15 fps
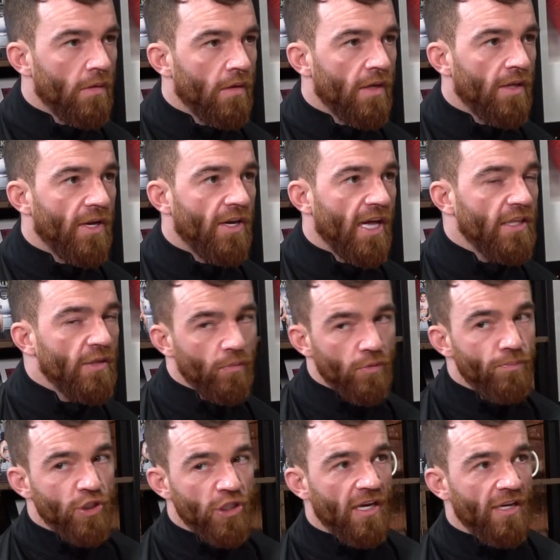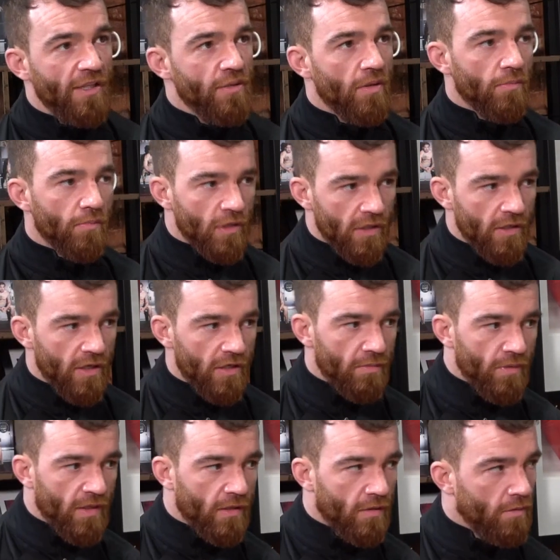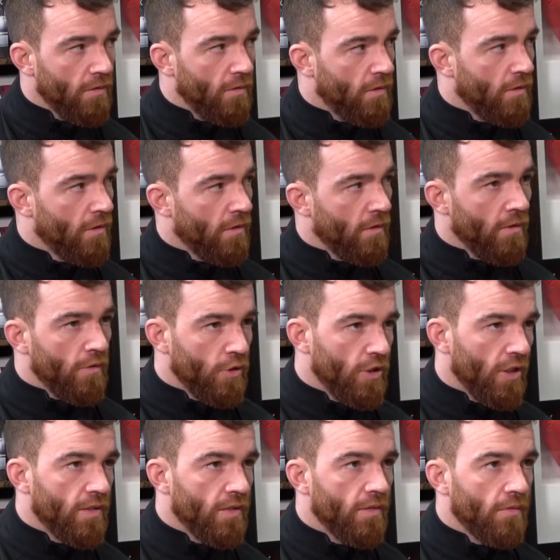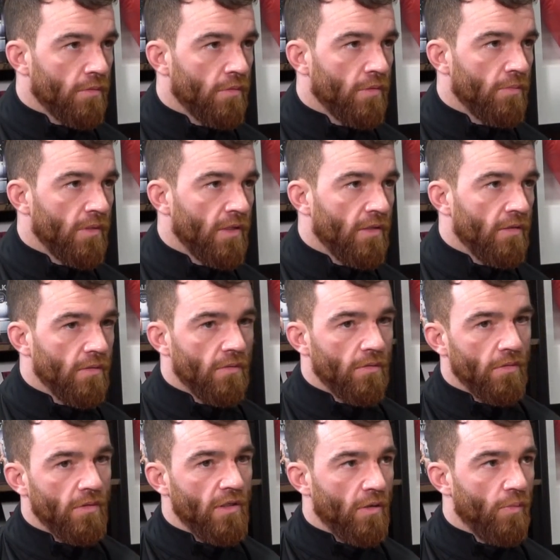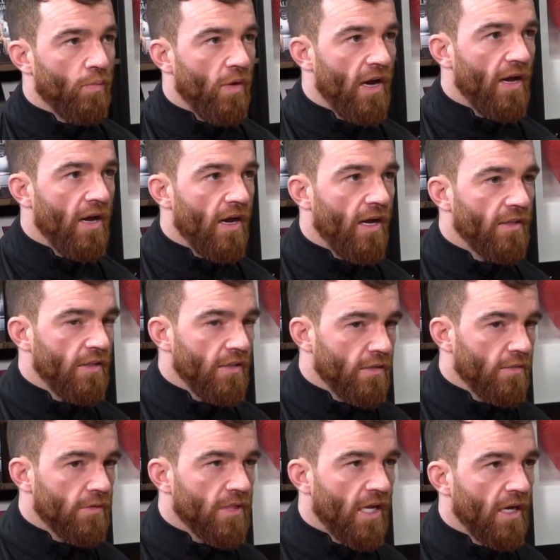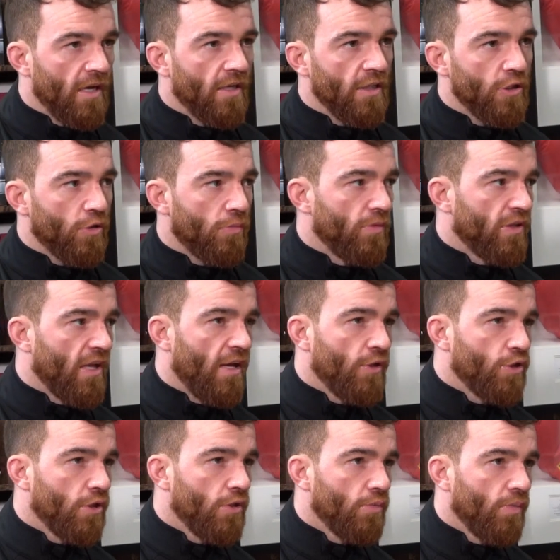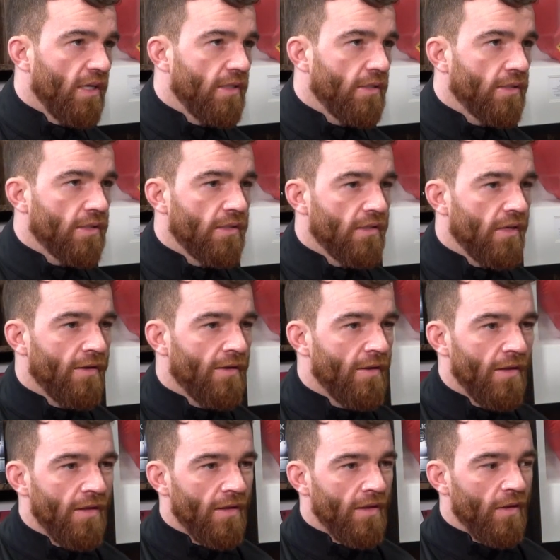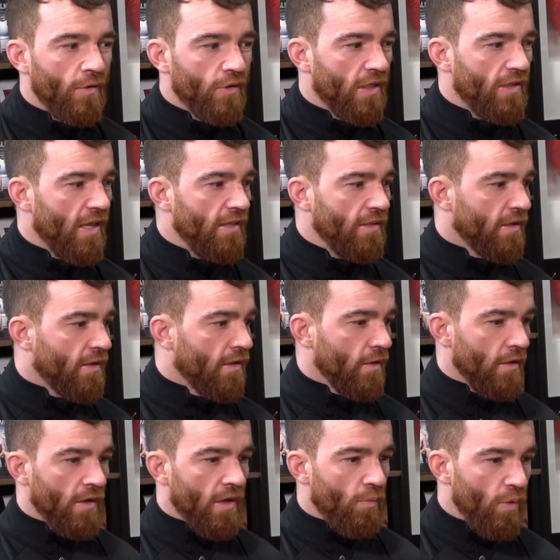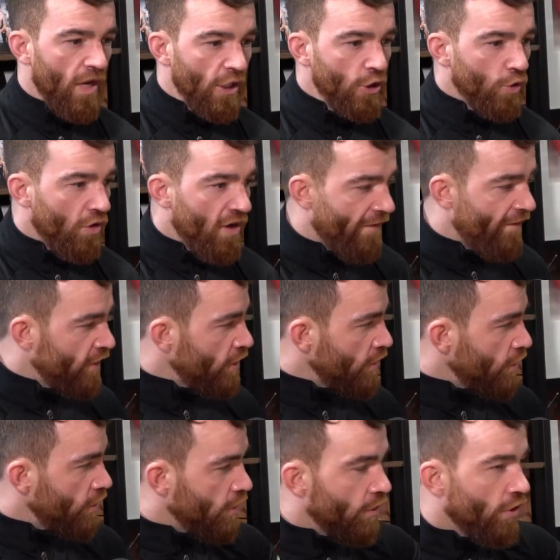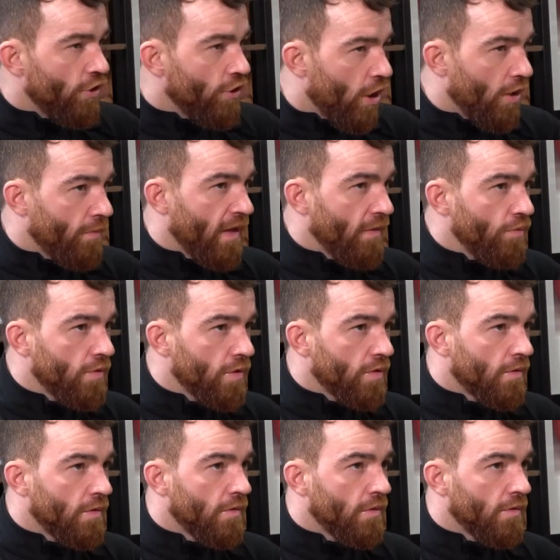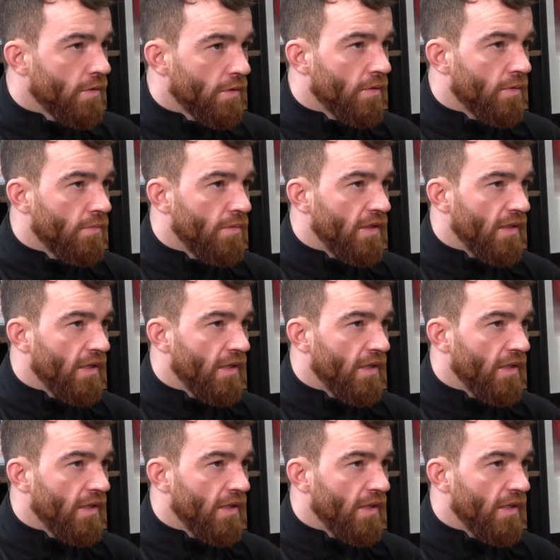And then everyone saying it to him, but then they'd be like, shit, you know what I mean? He come back hard, he's a tank, he's coming down 2 weights and that. I said, lad, where's your evidence you're going to knock me out? You know what I mean?